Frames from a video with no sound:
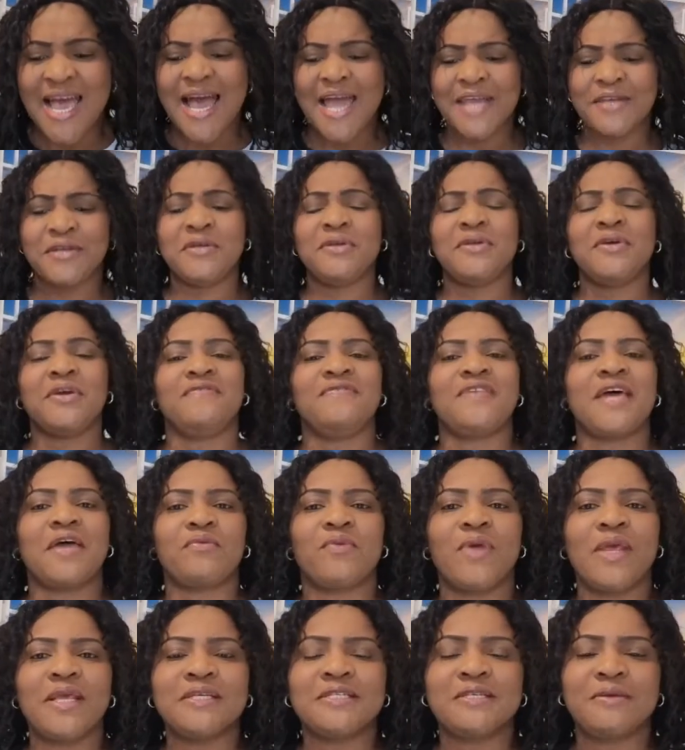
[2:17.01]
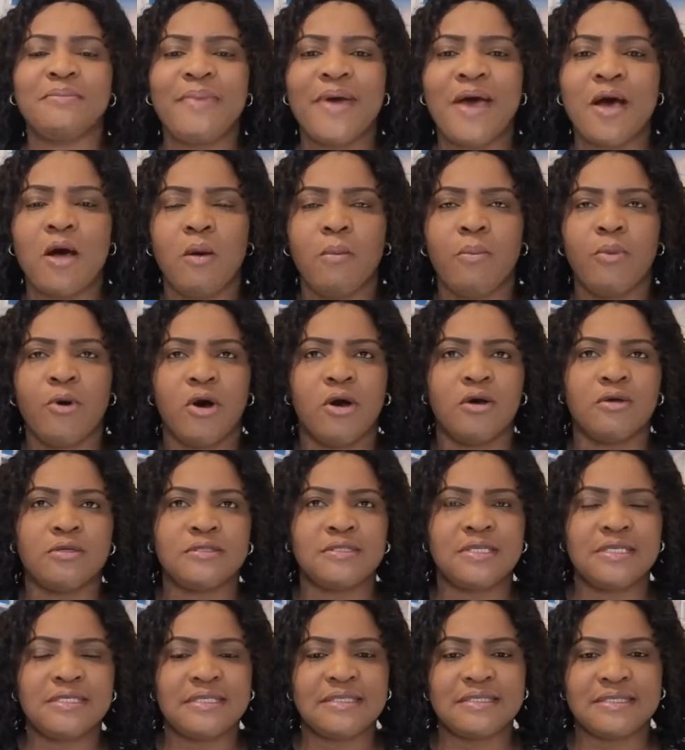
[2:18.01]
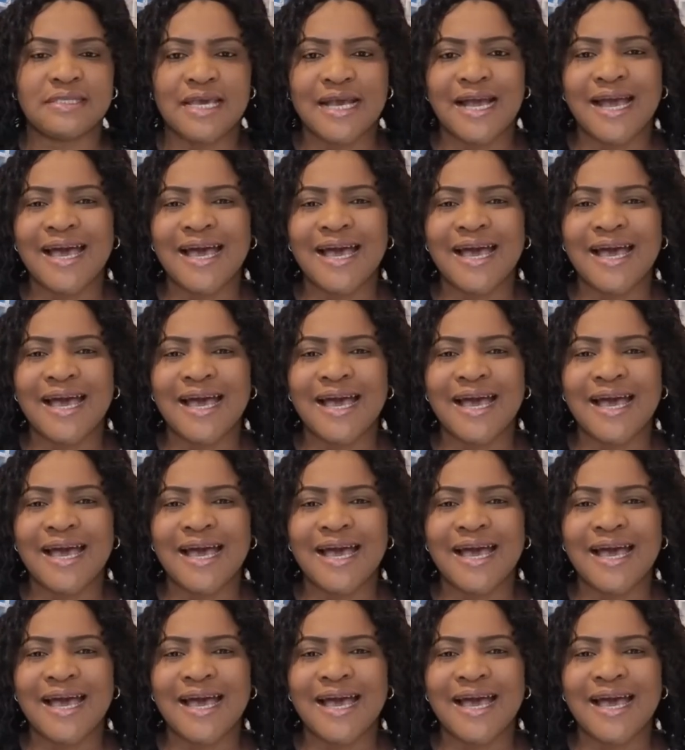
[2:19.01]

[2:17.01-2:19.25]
I don't know if that rings a bell, but this